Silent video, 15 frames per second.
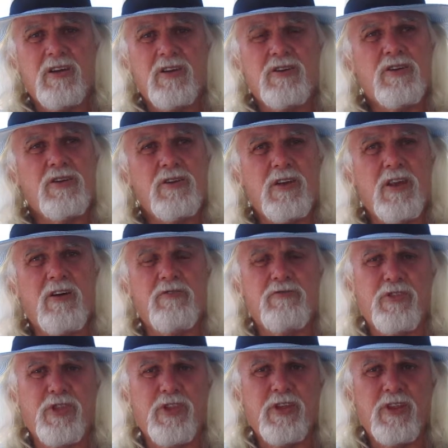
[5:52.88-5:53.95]
to love
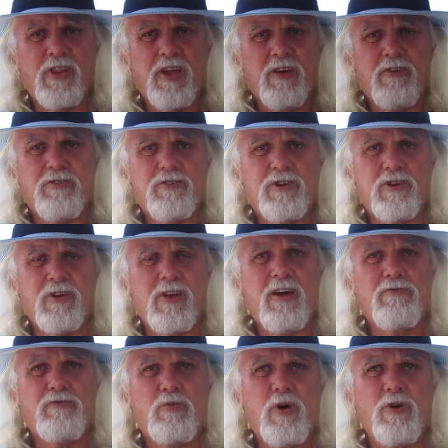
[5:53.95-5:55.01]
the left, to
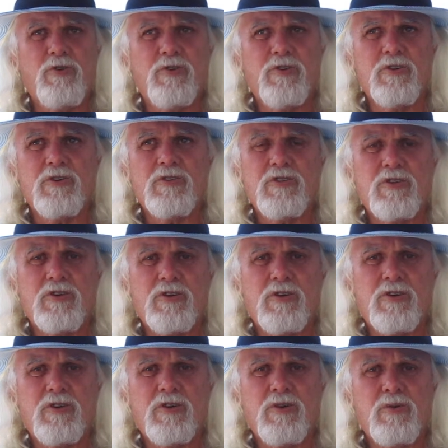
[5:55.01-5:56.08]
love wokeness,
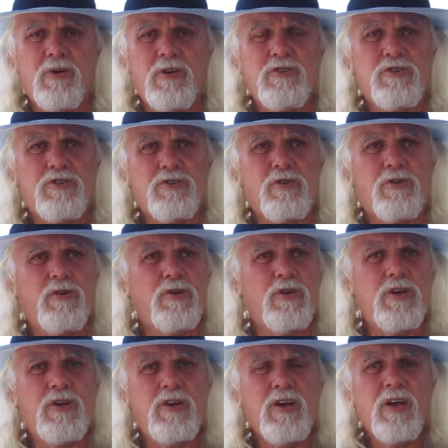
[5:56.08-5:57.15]
to enjoy